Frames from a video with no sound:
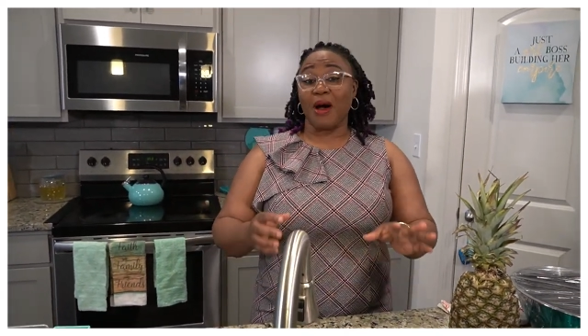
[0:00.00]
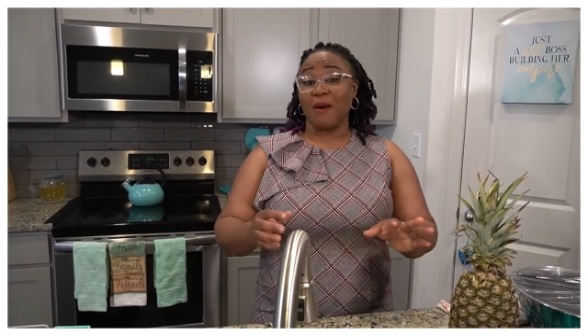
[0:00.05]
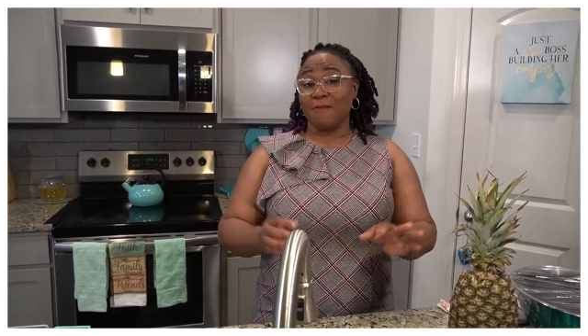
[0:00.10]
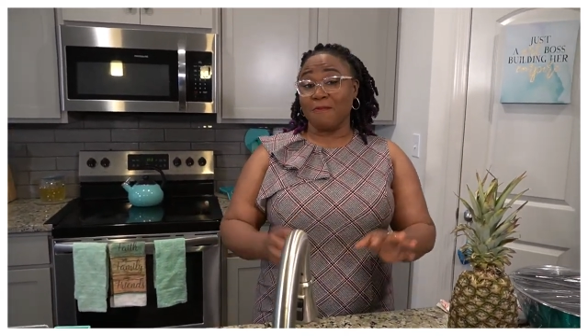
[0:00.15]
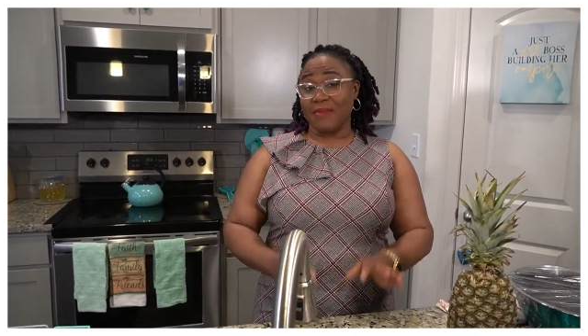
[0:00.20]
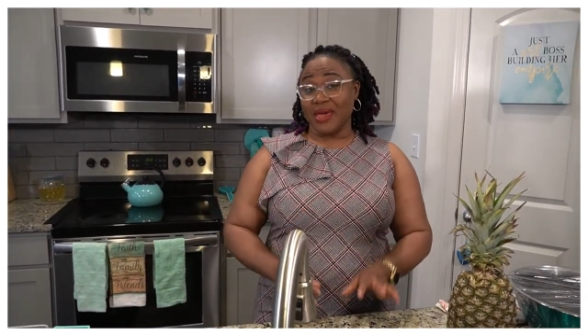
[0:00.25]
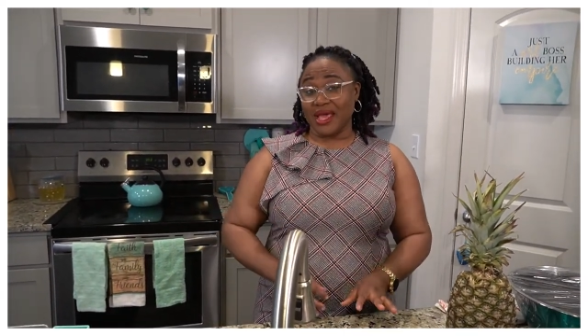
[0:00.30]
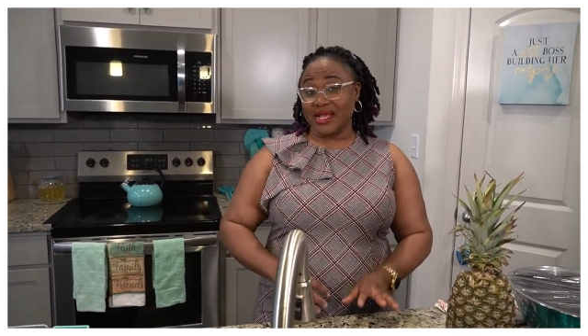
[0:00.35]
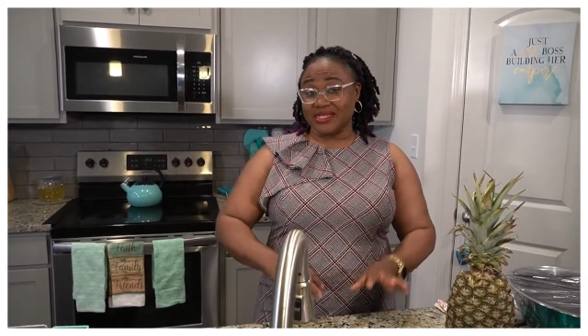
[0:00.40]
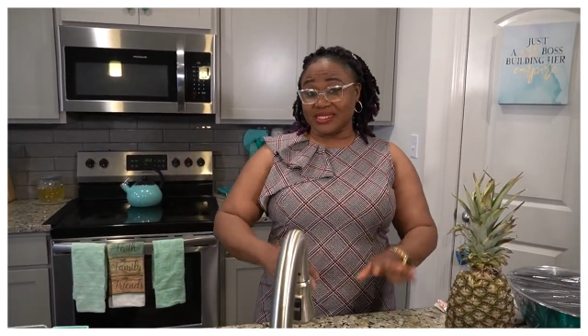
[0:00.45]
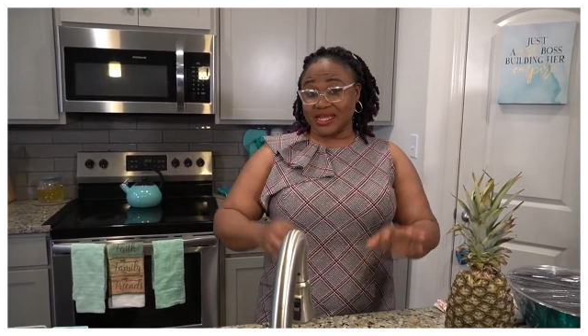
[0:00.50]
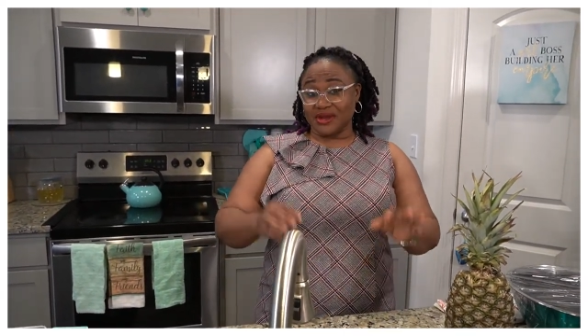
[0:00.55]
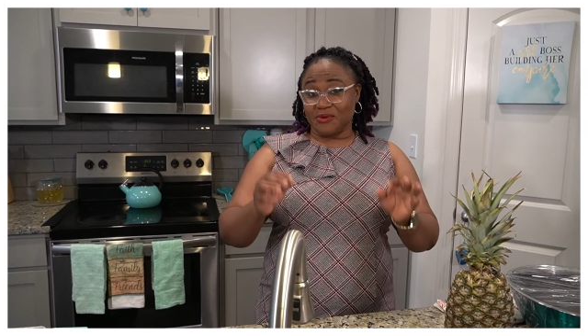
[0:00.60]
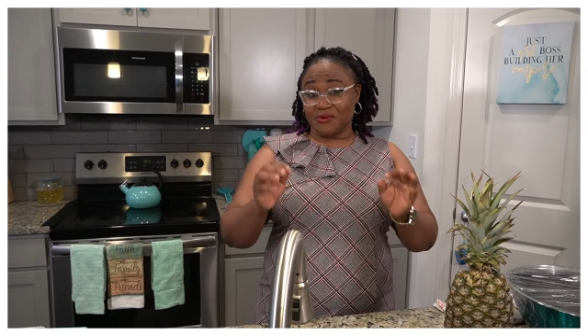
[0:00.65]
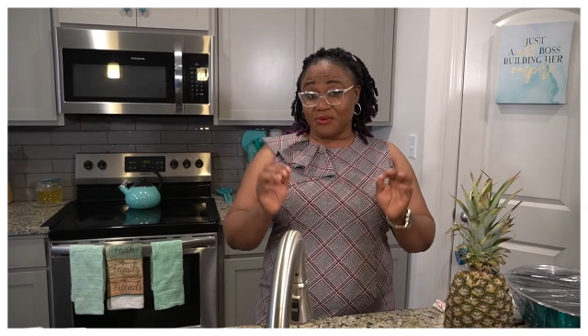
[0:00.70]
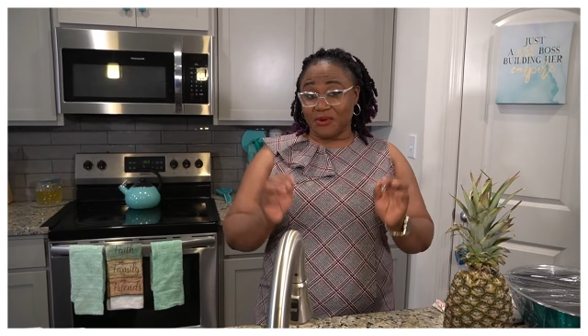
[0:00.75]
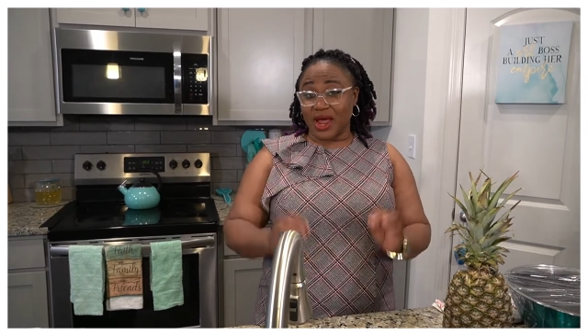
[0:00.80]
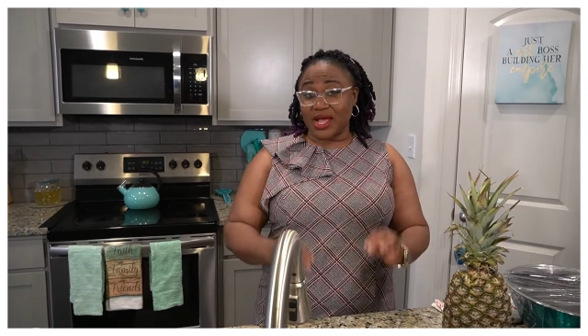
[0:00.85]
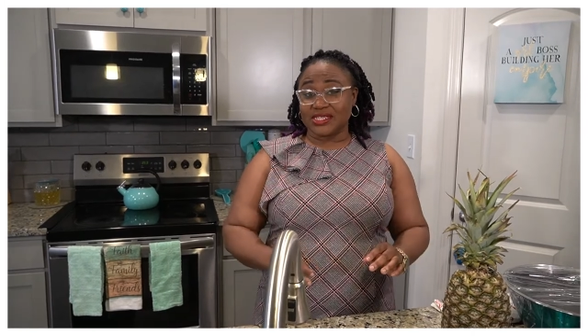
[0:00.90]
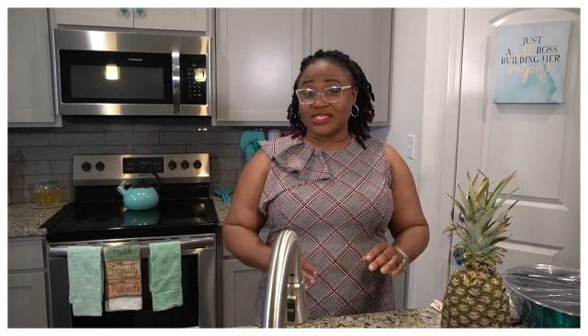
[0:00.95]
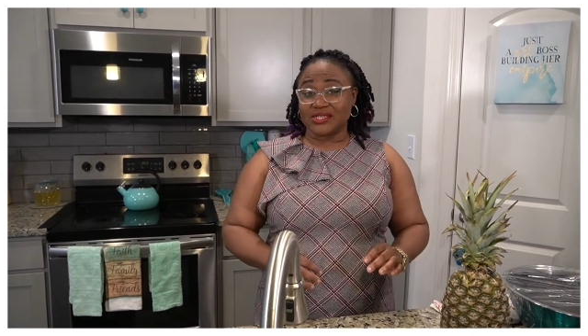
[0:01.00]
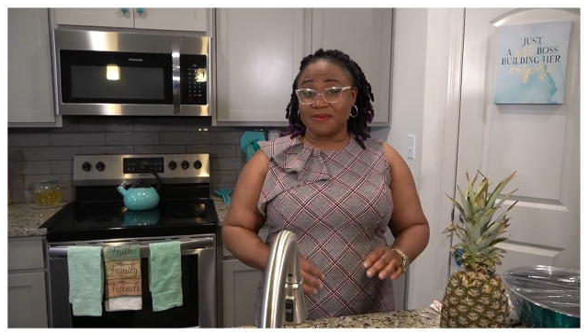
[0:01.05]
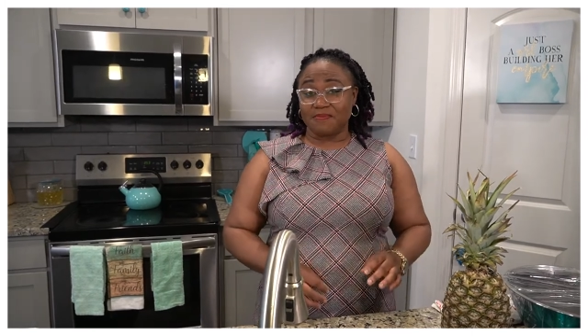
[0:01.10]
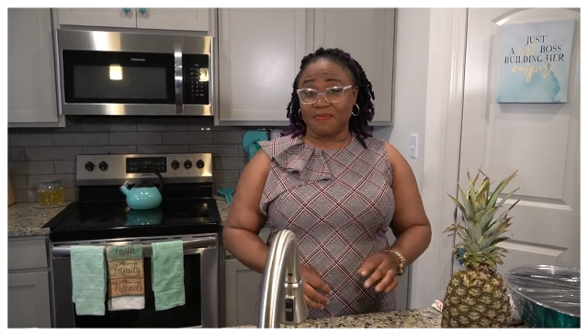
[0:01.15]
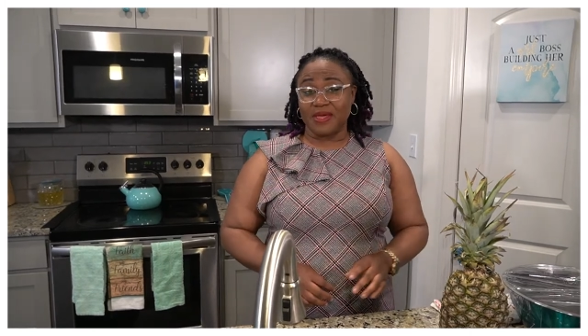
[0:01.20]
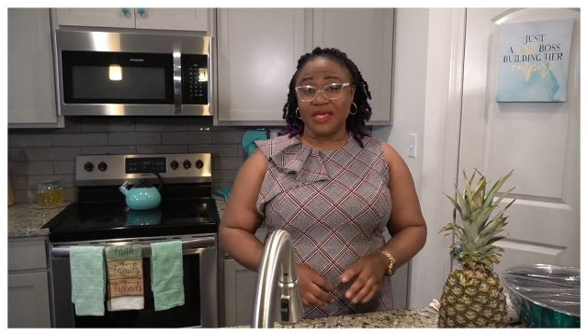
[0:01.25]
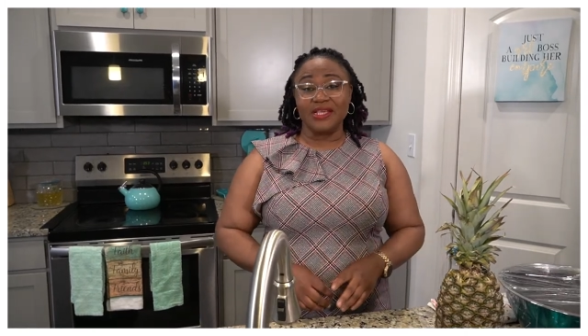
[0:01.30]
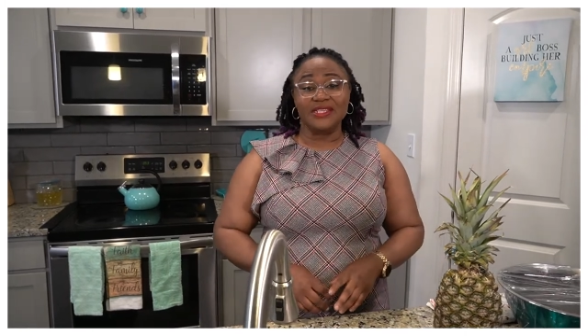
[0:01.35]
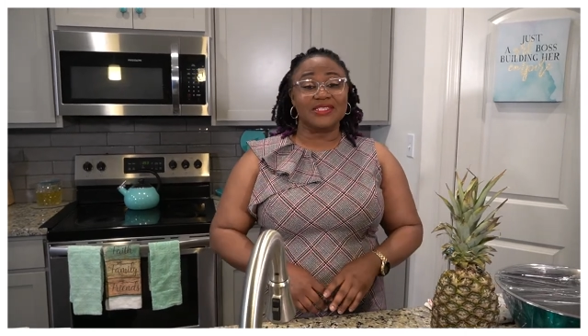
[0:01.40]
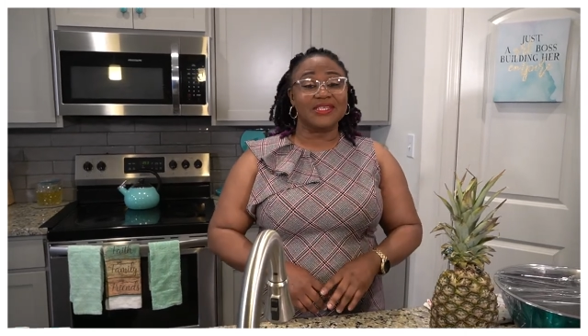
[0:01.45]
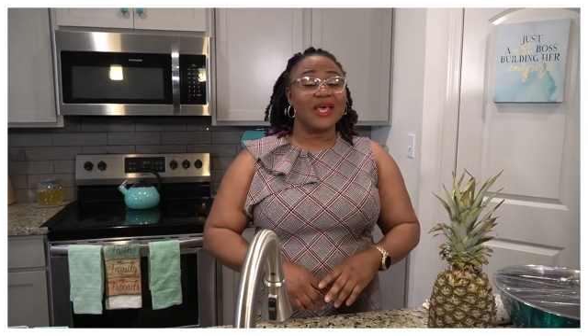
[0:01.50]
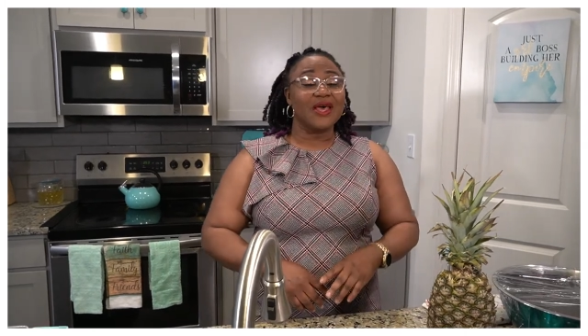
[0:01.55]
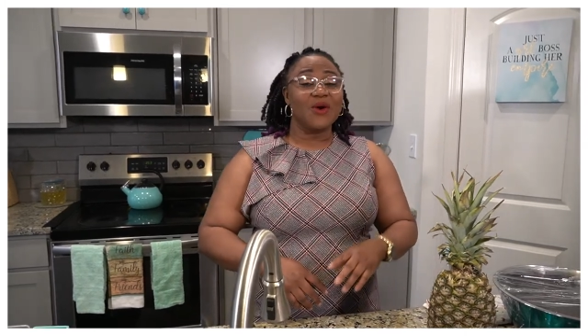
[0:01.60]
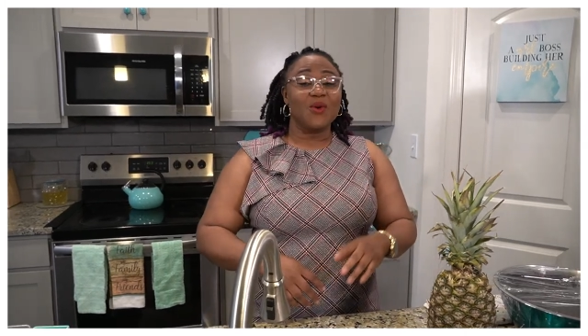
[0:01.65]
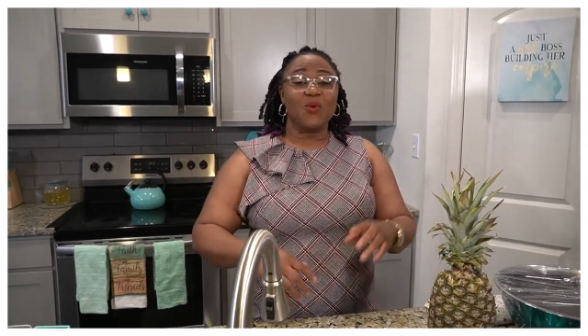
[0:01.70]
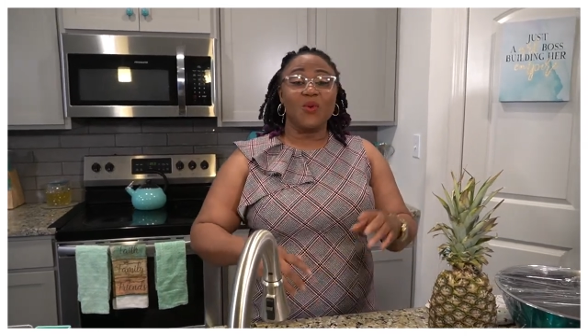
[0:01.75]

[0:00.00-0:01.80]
amazing recipes